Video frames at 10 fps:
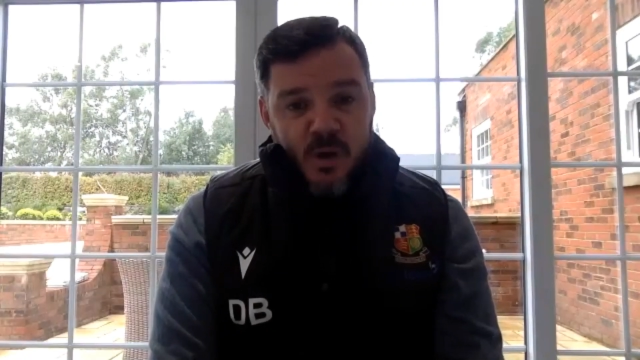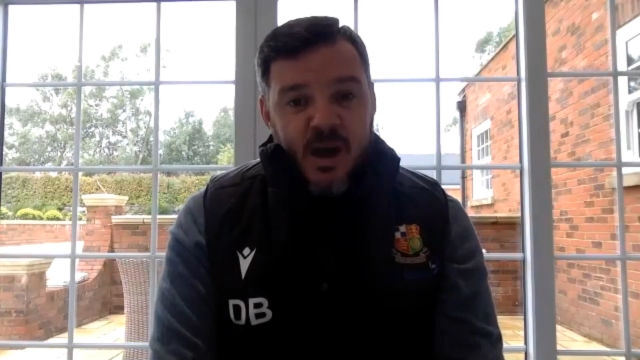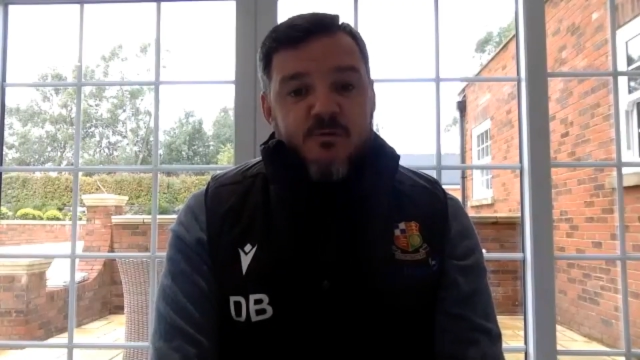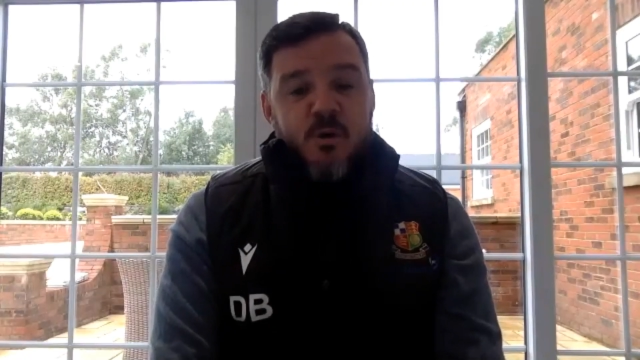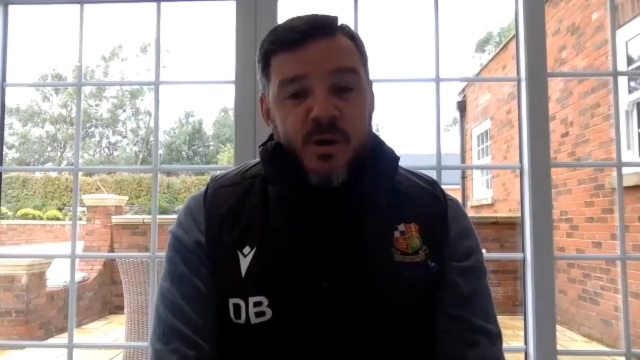We
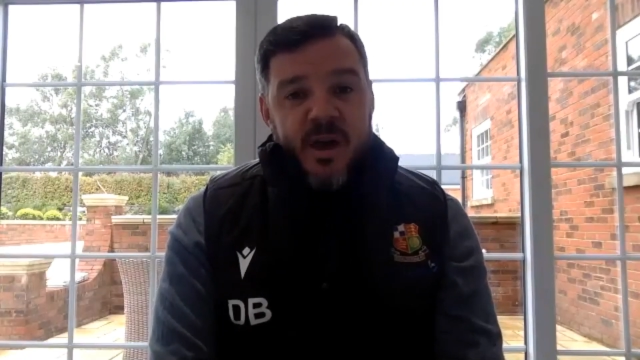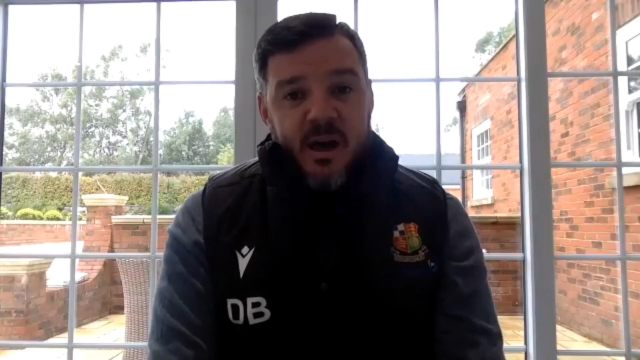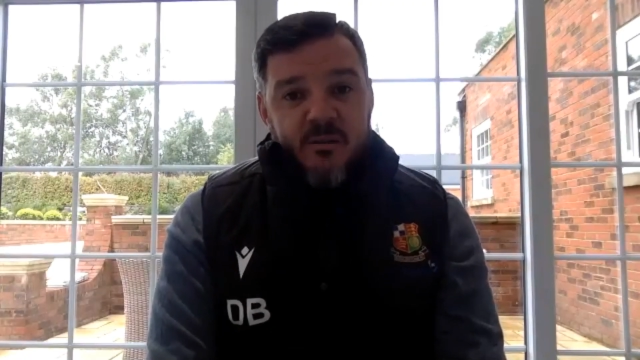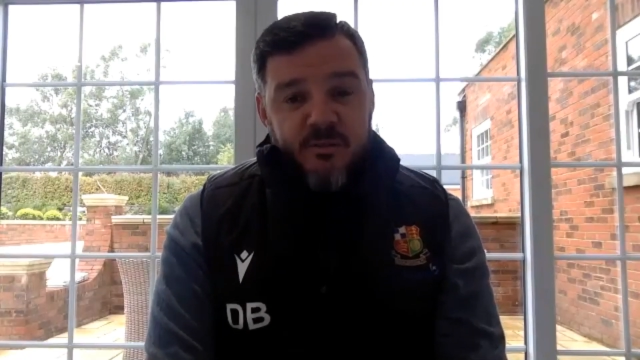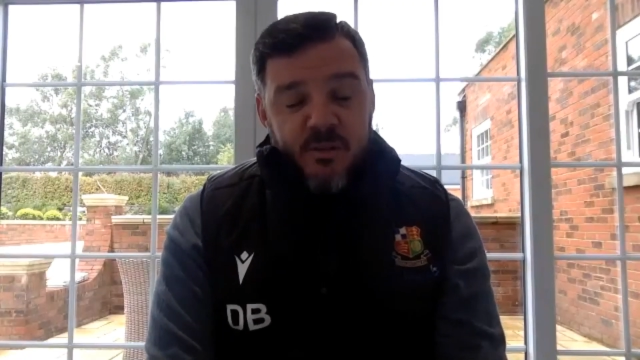have what we
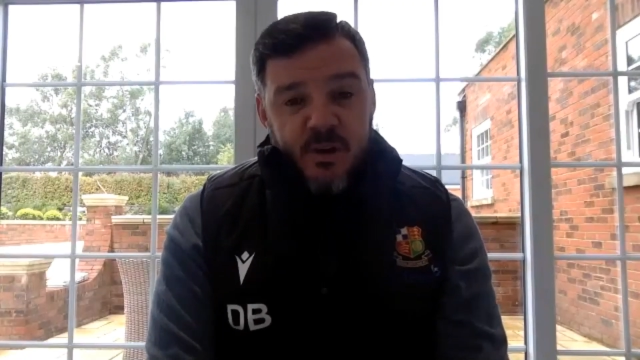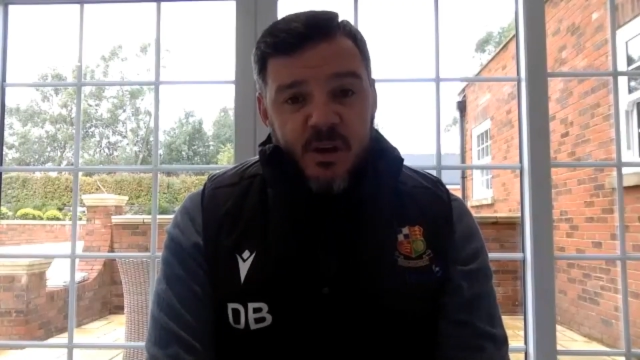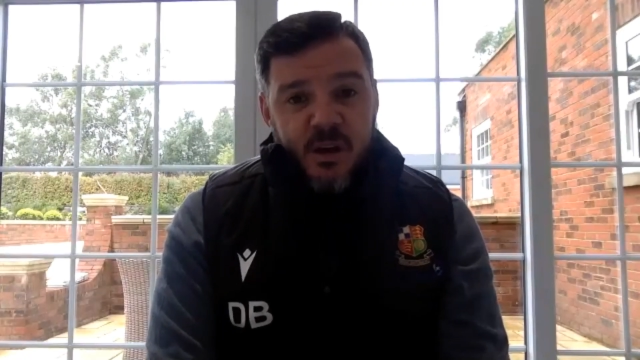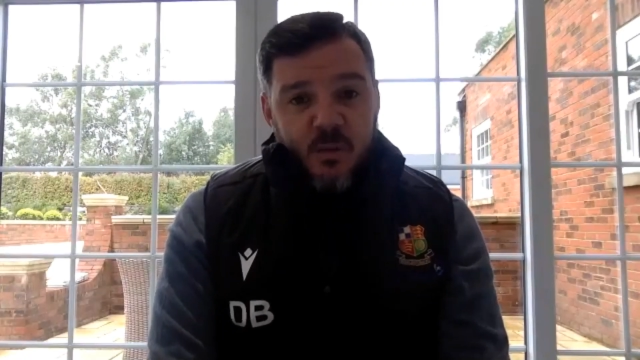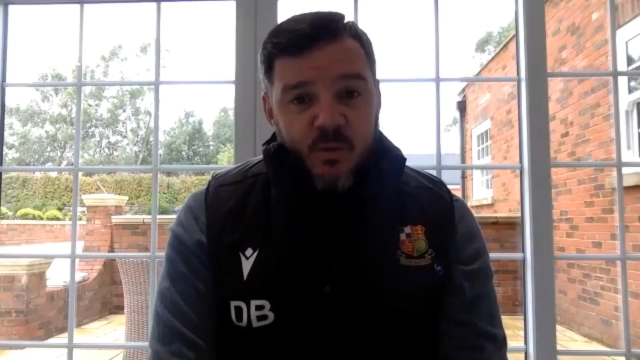have.
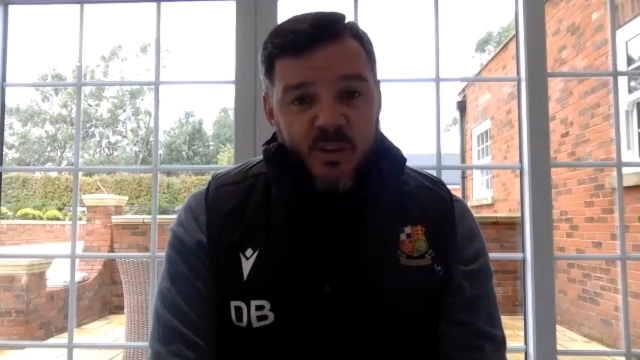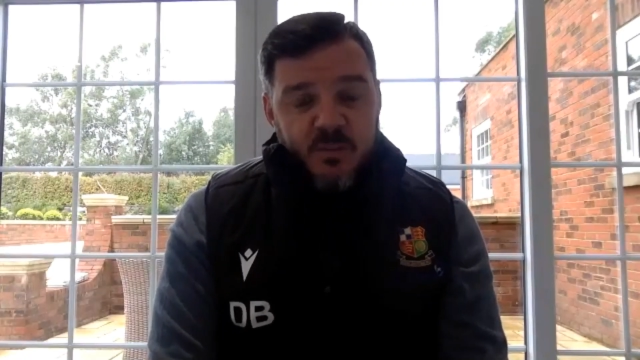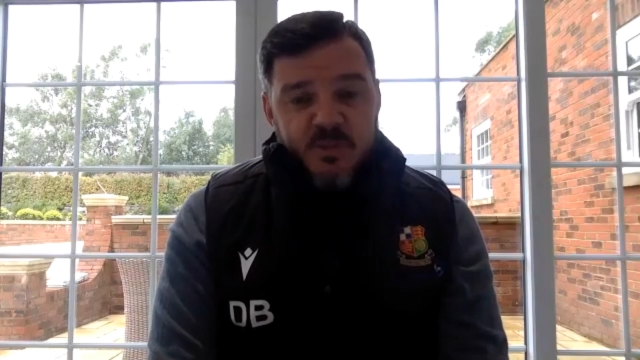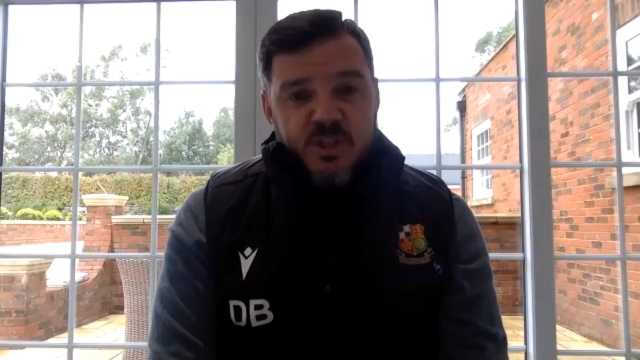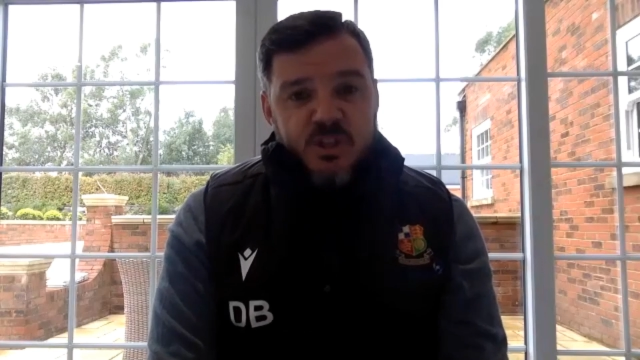We're in
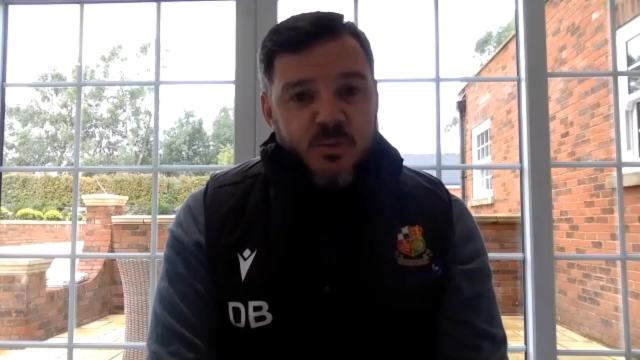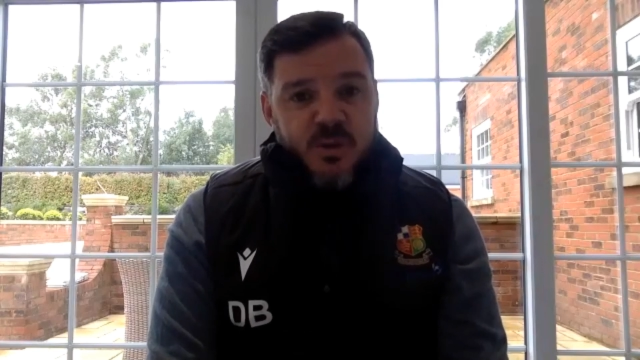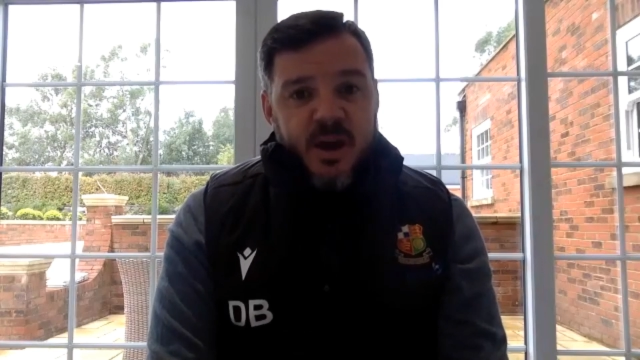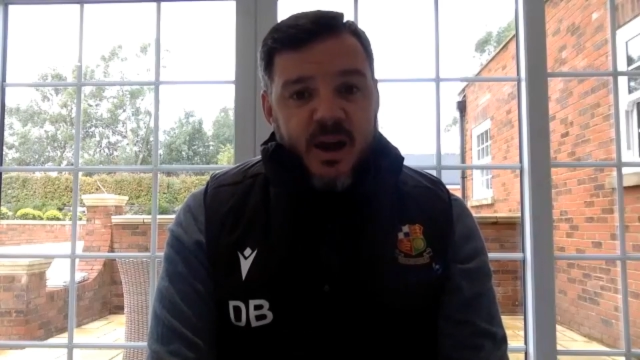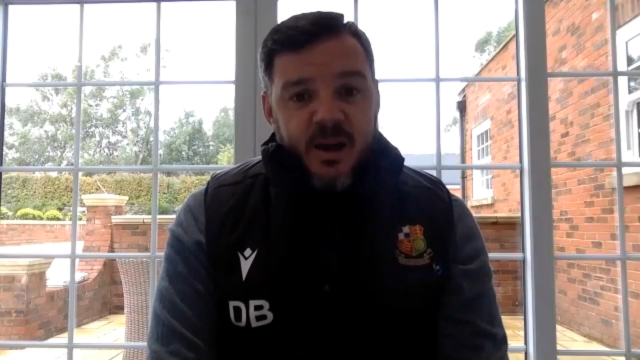the position
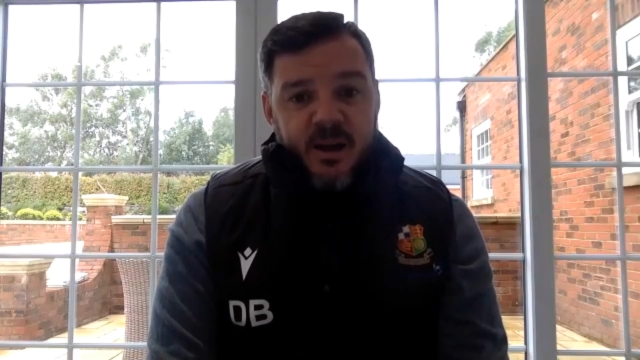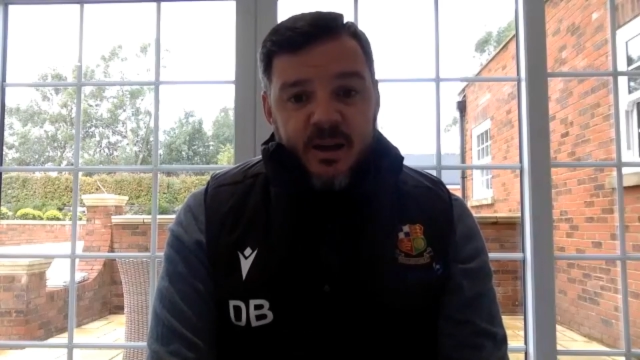we are.